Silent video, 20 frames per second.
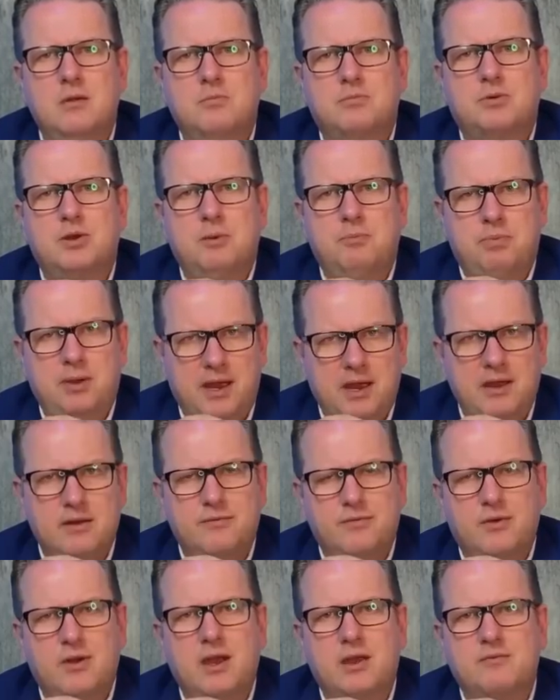prepared
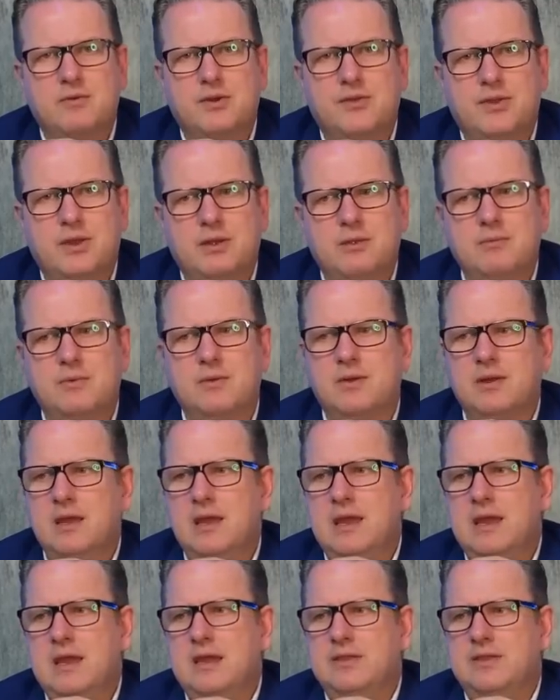for everything
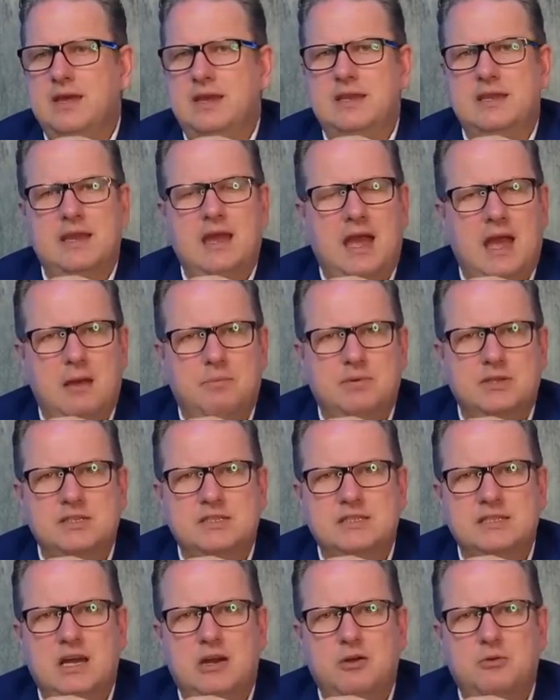that
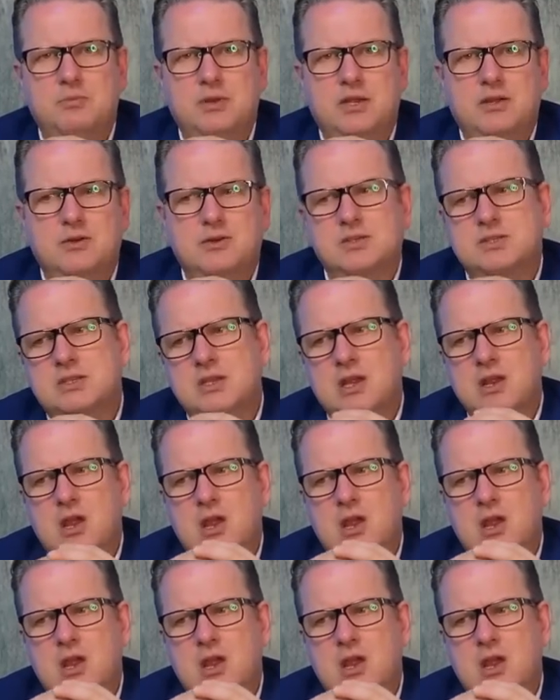happens now, because